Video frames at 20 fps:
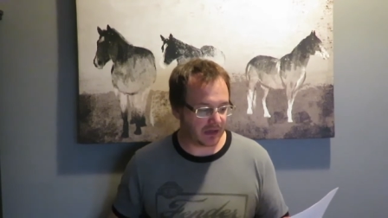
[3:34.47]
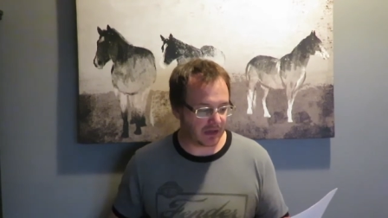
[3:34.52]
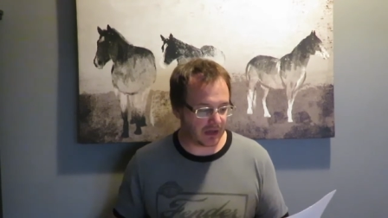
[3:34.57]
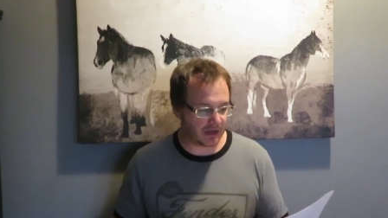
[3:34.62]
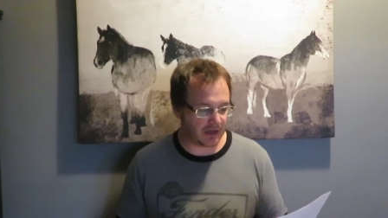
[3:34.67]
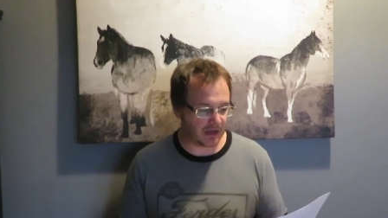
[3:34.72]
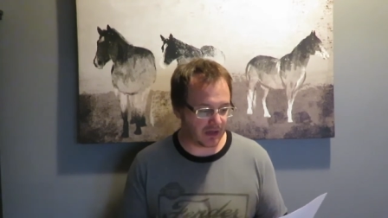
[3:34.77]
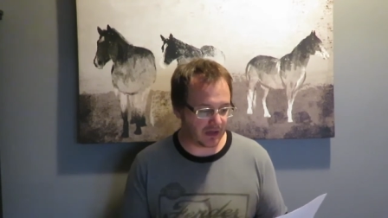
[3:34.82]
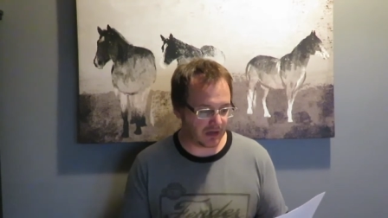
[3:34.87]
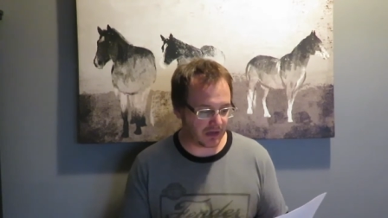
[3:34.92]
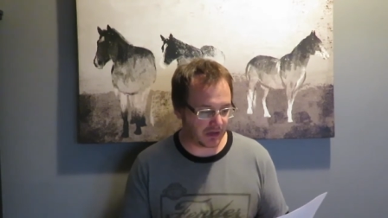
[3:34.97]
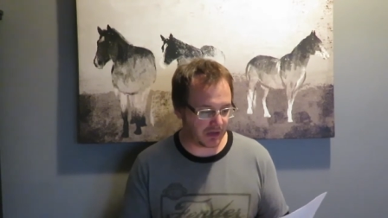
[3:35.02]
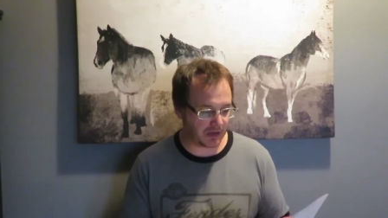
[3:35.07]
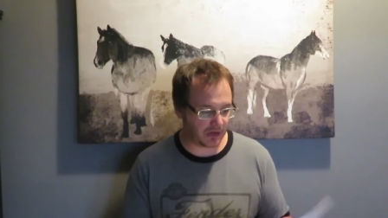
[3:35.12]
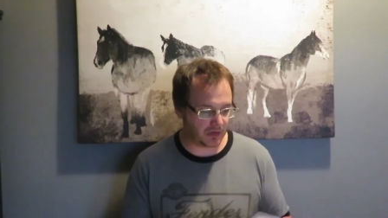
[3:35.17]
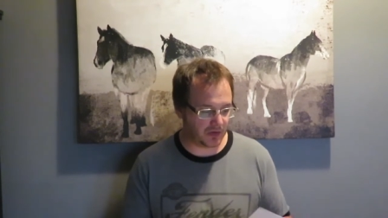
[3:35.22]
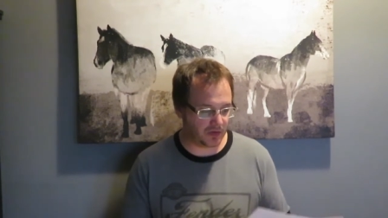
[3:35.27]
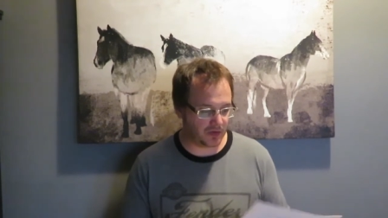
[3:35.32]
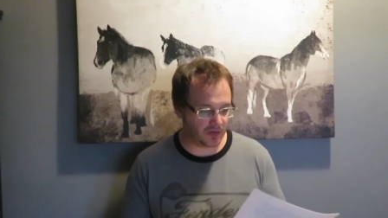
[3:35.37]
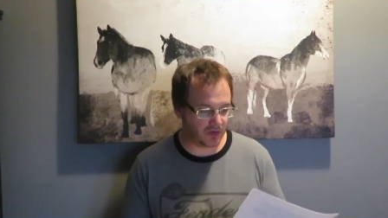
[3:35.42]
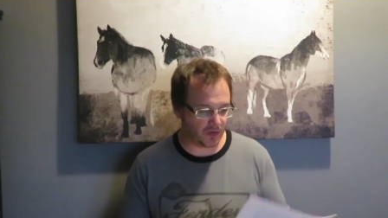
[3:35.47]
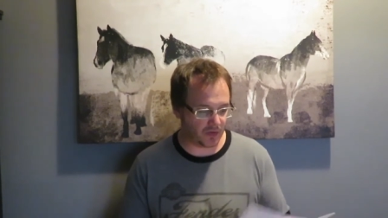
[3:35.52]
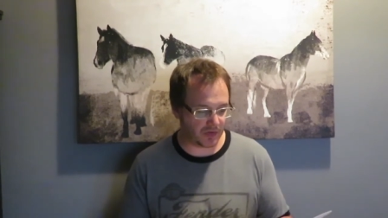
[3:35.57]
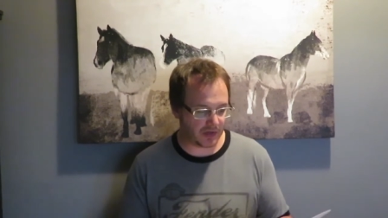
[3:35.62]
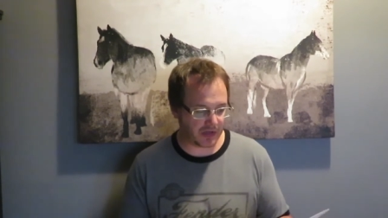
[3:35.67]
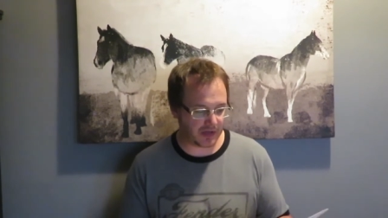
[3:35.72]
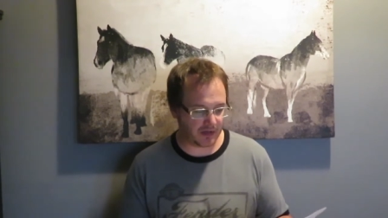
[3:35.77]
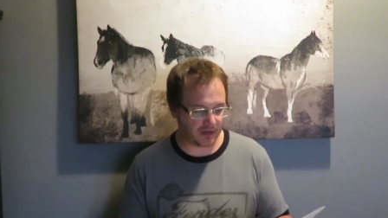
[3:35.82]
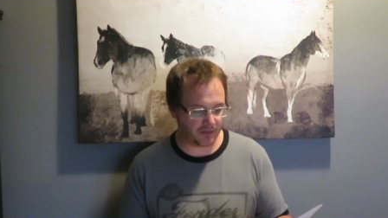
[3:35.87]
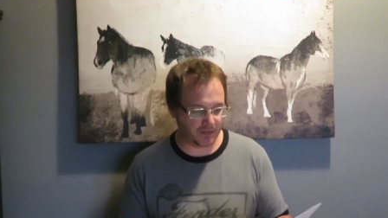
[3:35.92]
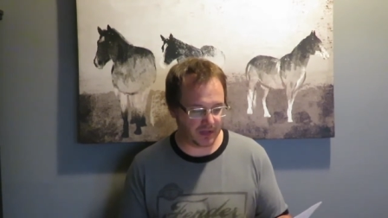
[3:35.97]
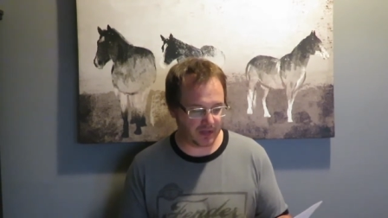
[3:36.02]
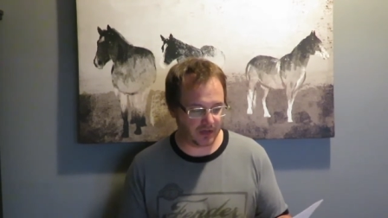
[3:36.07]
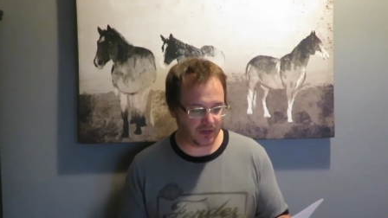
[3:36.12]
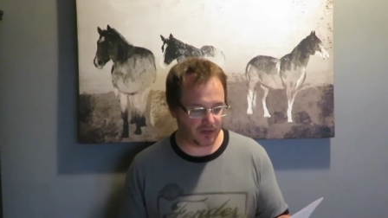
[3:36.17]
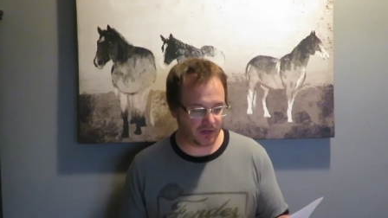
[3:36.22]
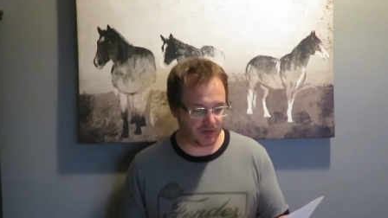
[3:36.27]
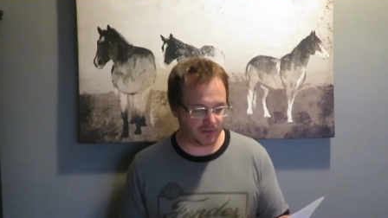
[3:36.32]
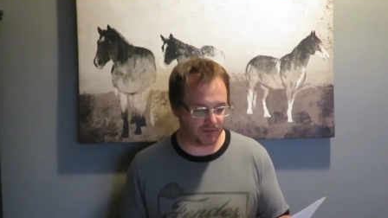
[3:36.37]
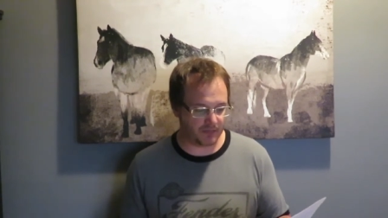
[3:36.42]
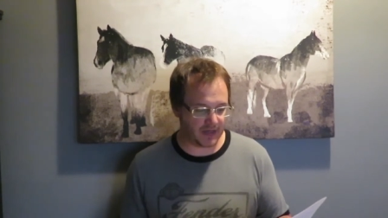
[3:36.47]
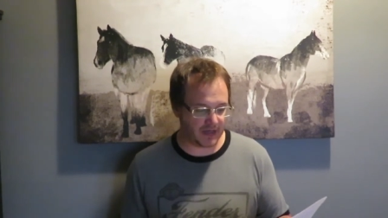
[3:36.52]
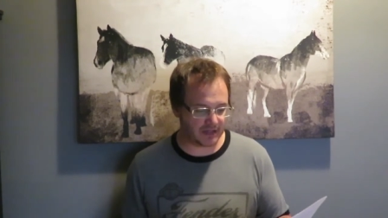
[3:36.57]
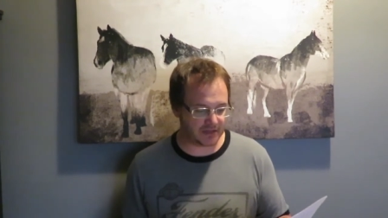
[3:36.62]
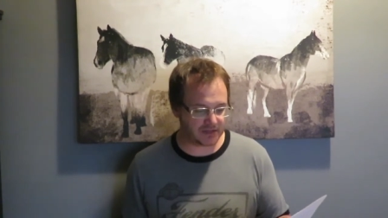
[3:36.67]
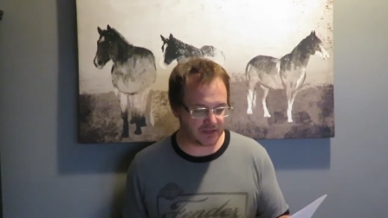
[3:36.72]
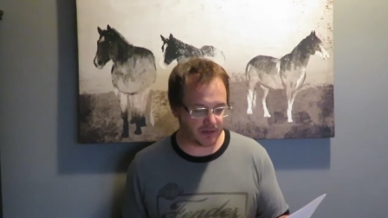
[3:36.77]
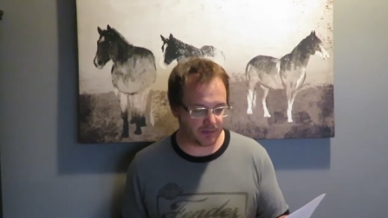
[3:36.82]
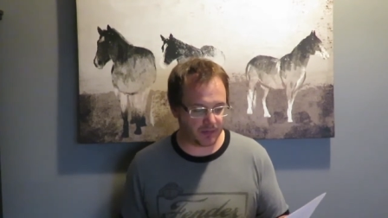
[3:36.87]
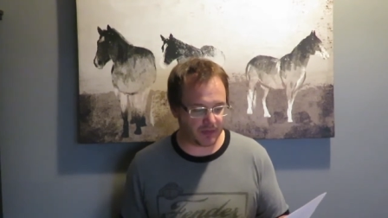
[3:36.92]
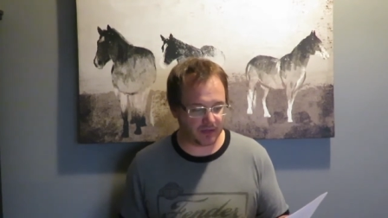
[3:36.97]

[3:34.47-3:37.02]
Uh, so you know it's going to be a good matchup.